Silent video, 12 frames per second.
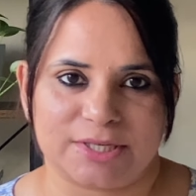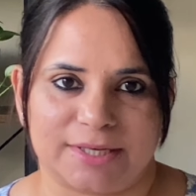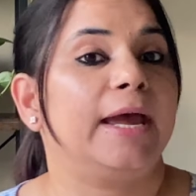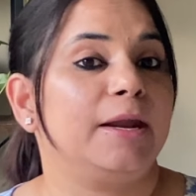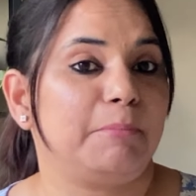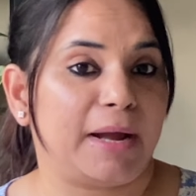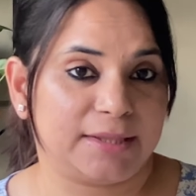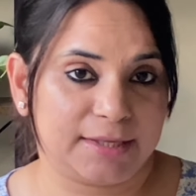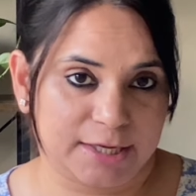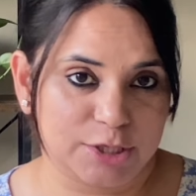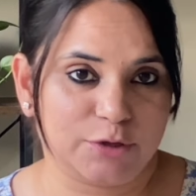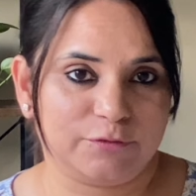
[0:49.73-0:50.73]
And by the
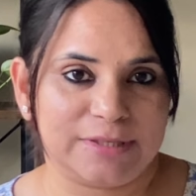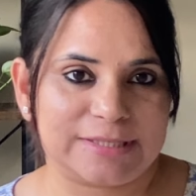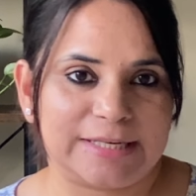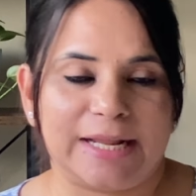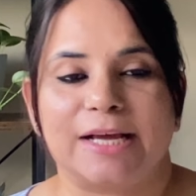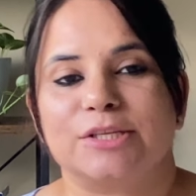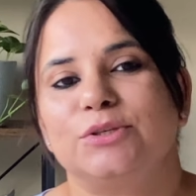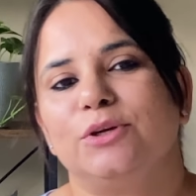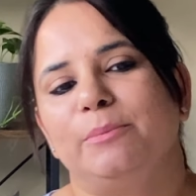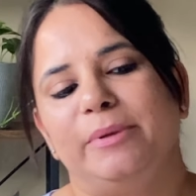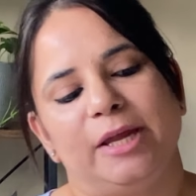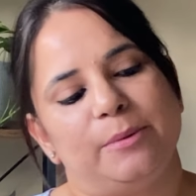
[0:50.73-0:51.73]
end of this class, you'll
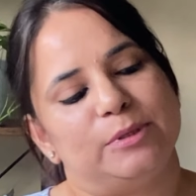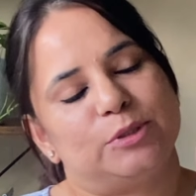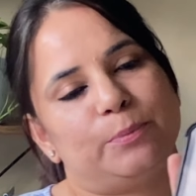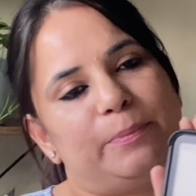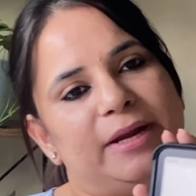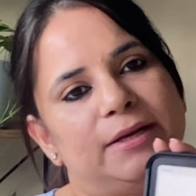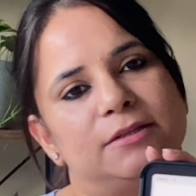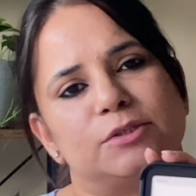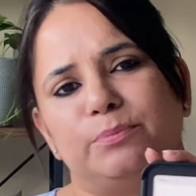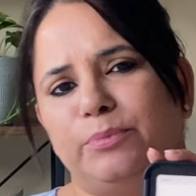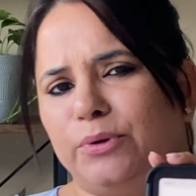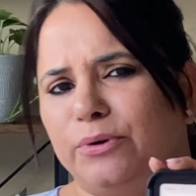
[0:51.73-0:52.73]
be able to paint this
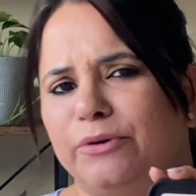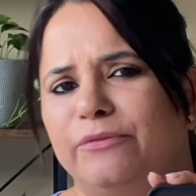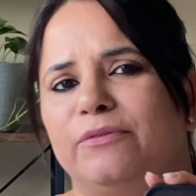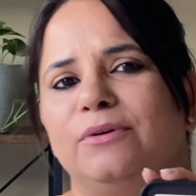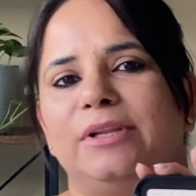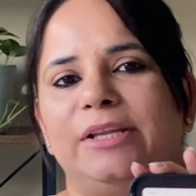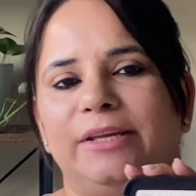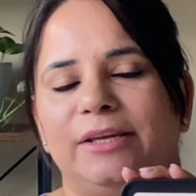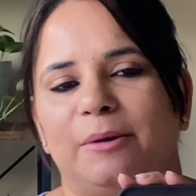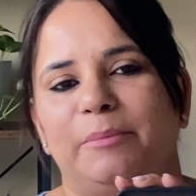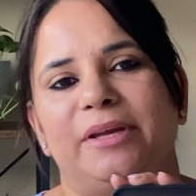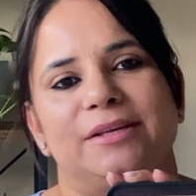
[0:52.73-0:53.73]
beautiful,
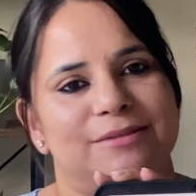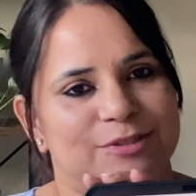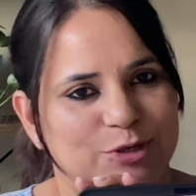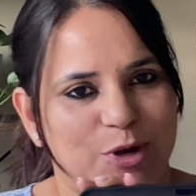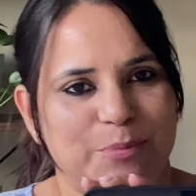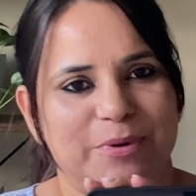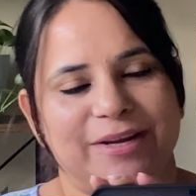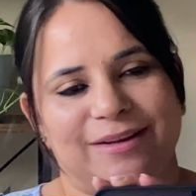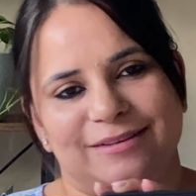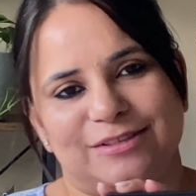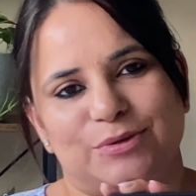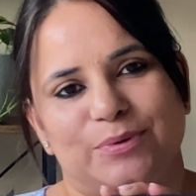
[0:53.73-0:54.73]
yummy strawberry
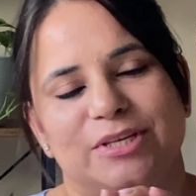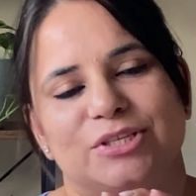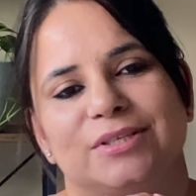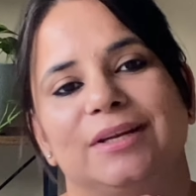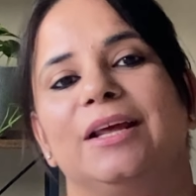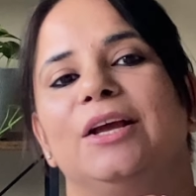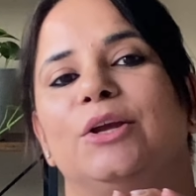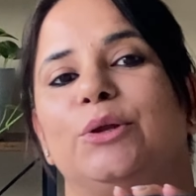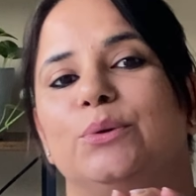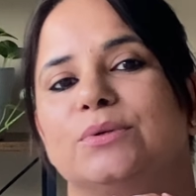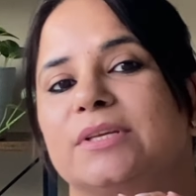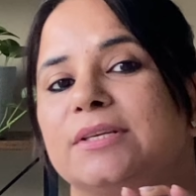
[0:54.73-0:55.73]
illustration
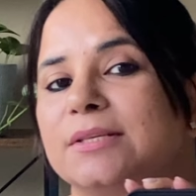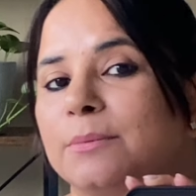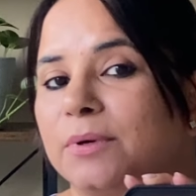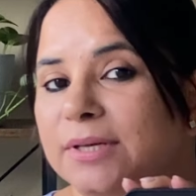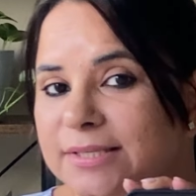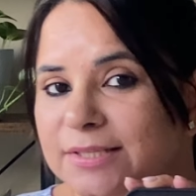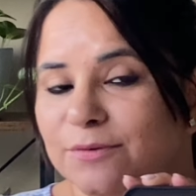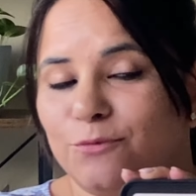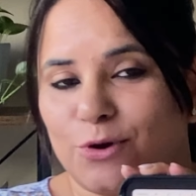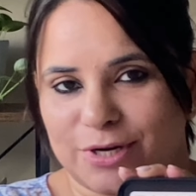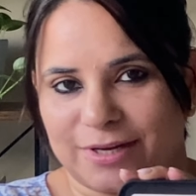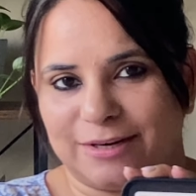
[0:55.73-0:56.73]
using some custom
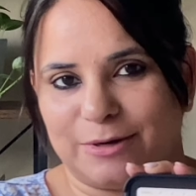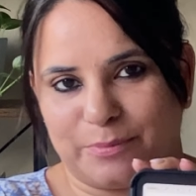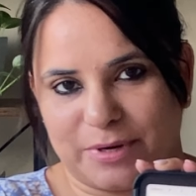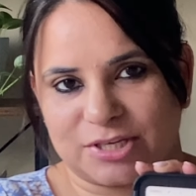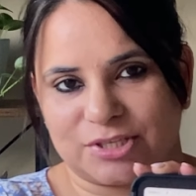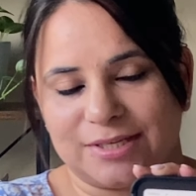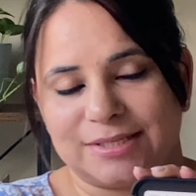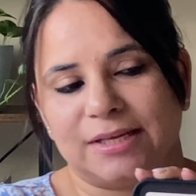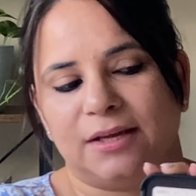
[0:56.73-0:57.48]
watercolor brushes,